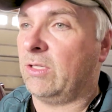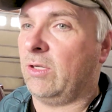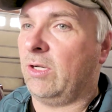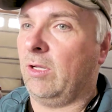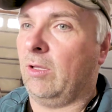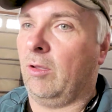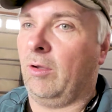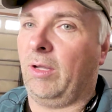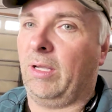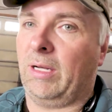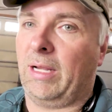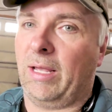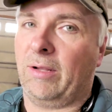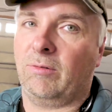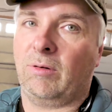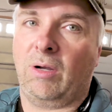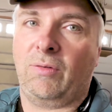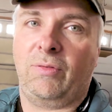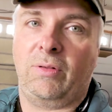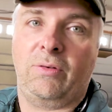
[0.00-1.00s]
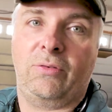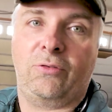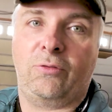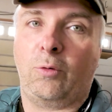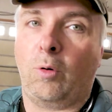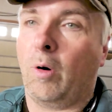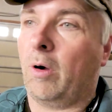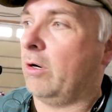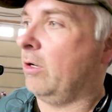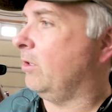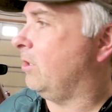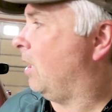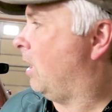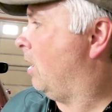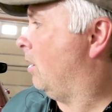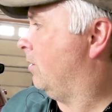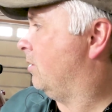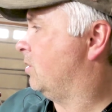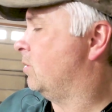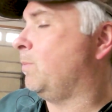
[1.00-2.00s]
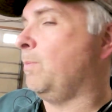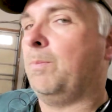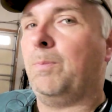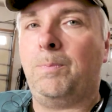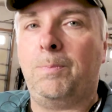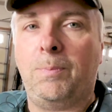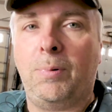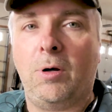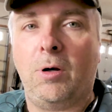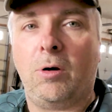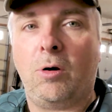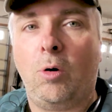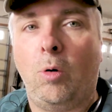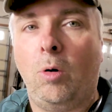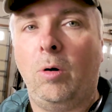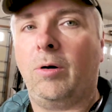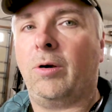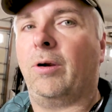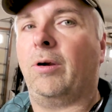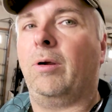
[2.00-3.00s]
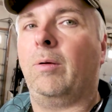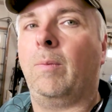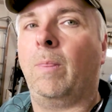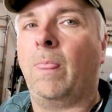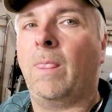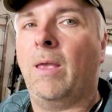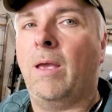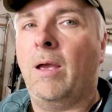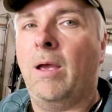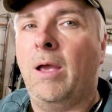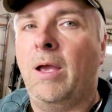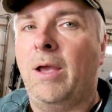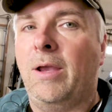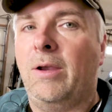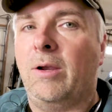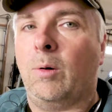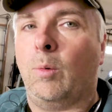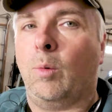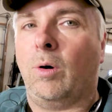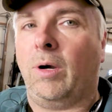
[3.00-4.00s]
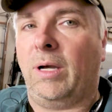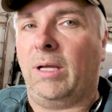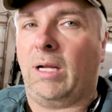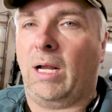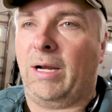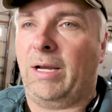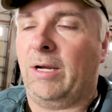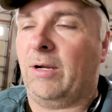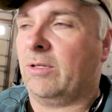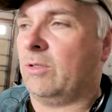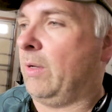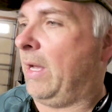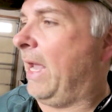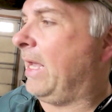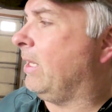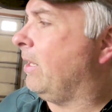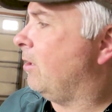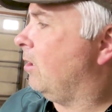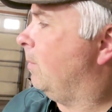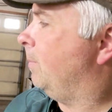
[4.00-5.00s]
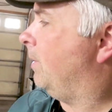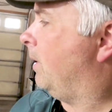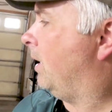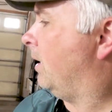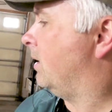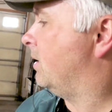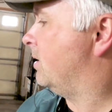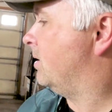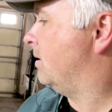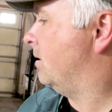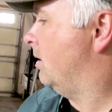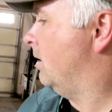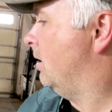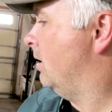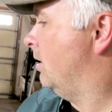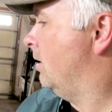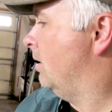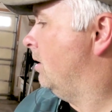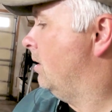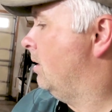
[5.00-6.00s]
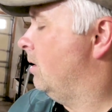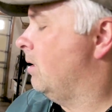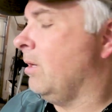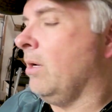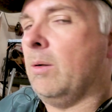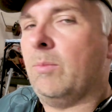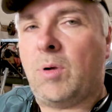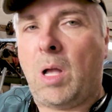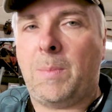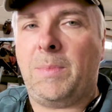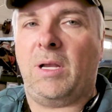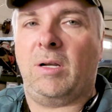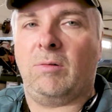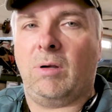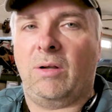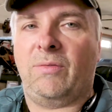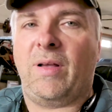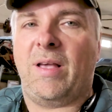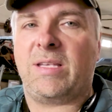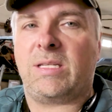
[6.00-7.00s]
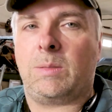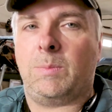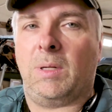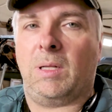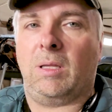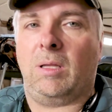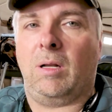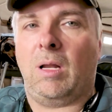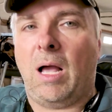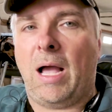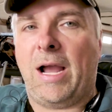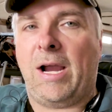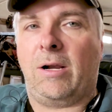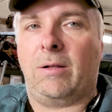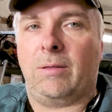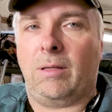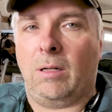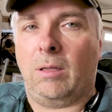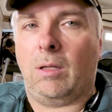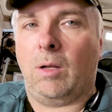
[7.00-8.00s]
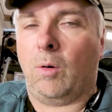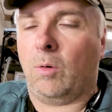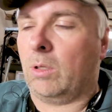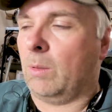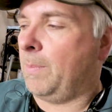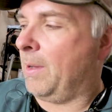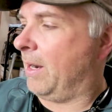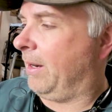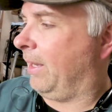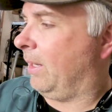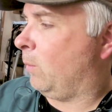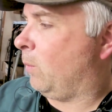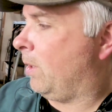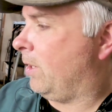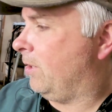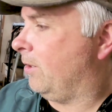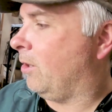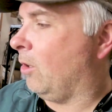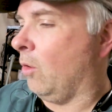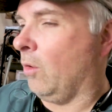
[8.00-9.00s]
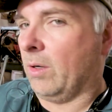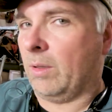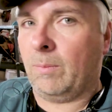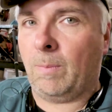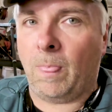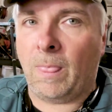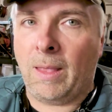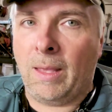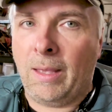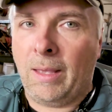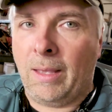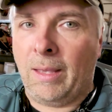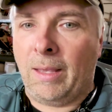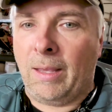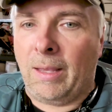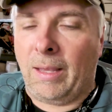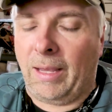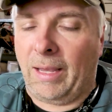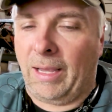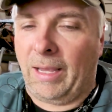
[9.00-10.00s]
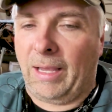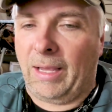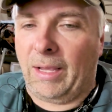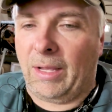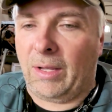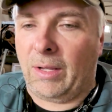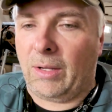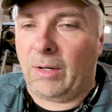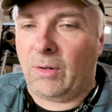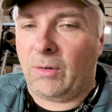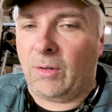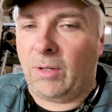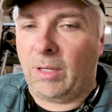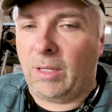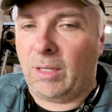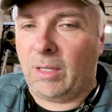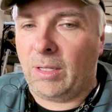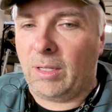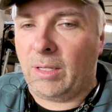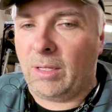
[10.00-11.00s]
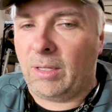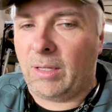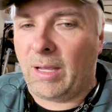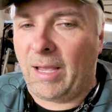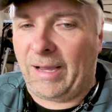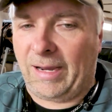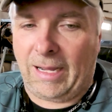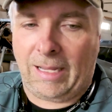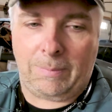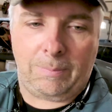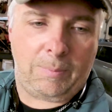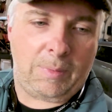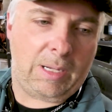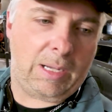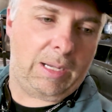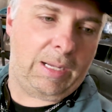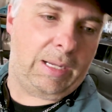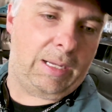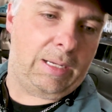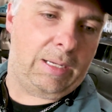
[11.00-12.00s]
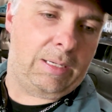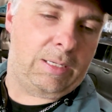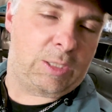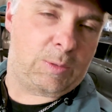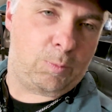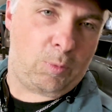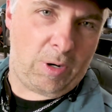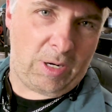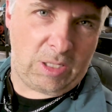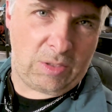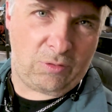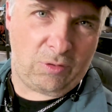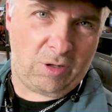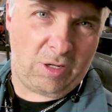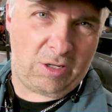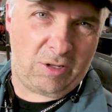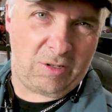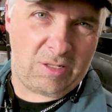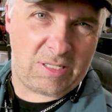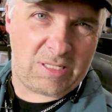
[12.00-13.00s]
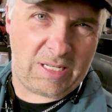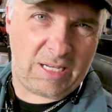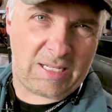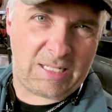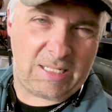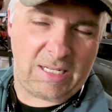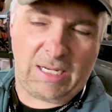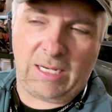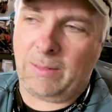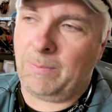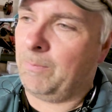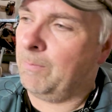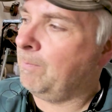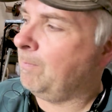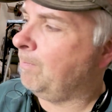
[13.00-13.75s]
So you're looking at roughly $400 per corner you're working on here. So 800 bucks, probably a rough estimate, a little higher, a little lower, depending on where you're going. And I got my springs for 160.